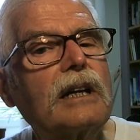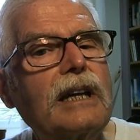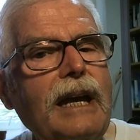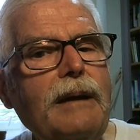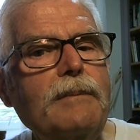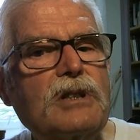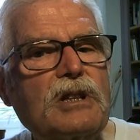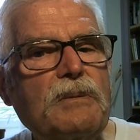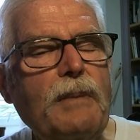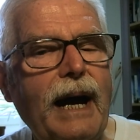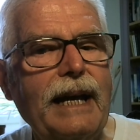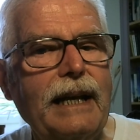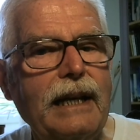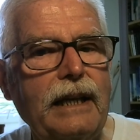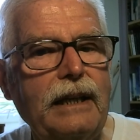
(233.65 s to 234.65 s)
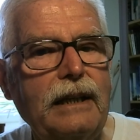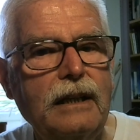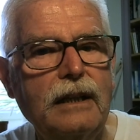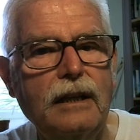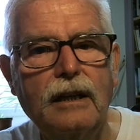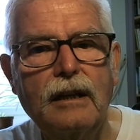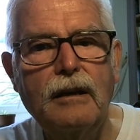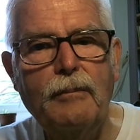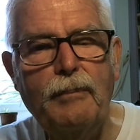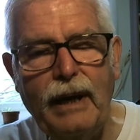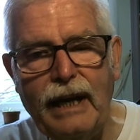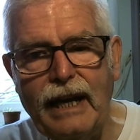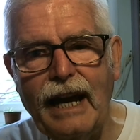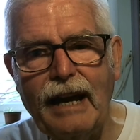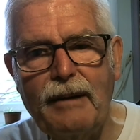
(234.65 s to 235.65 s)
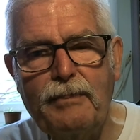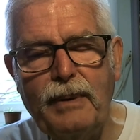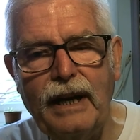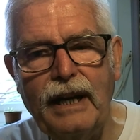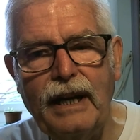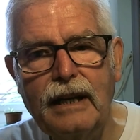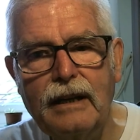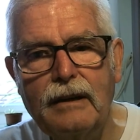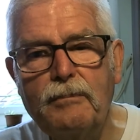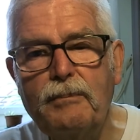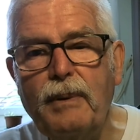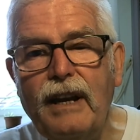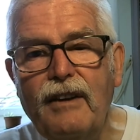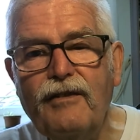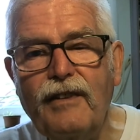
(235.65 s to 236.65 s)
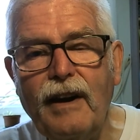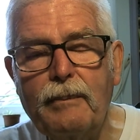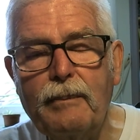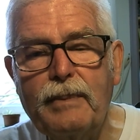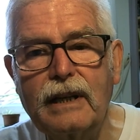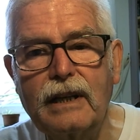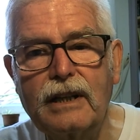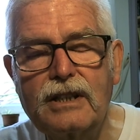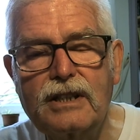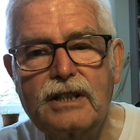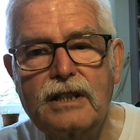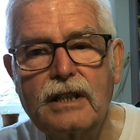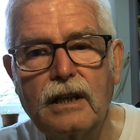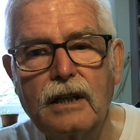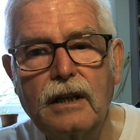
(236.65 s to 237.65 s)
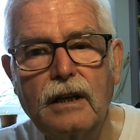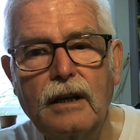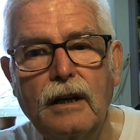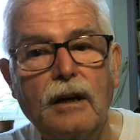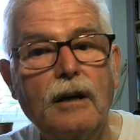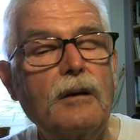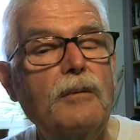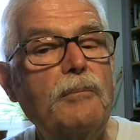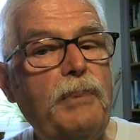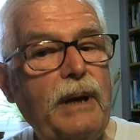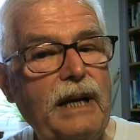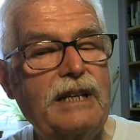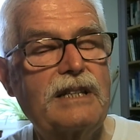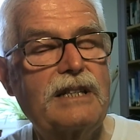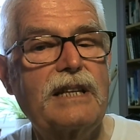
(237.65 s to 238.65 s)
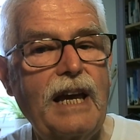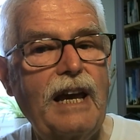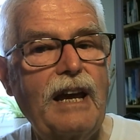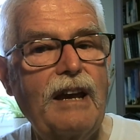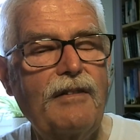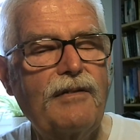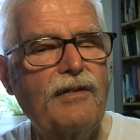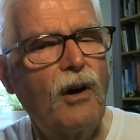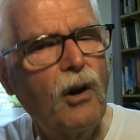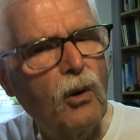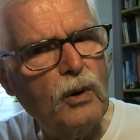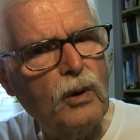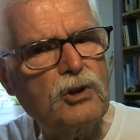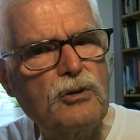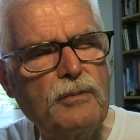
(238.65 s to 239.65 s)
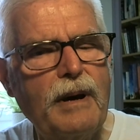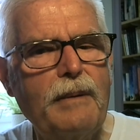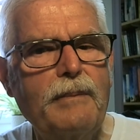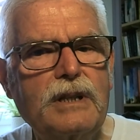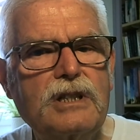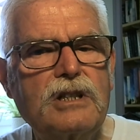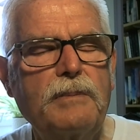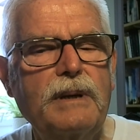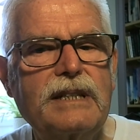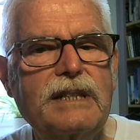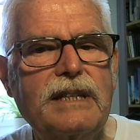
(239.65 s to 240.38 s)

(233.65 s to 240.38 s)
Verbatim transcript: Keep smiling, be happy, be fabulous, be safe. Always remember to be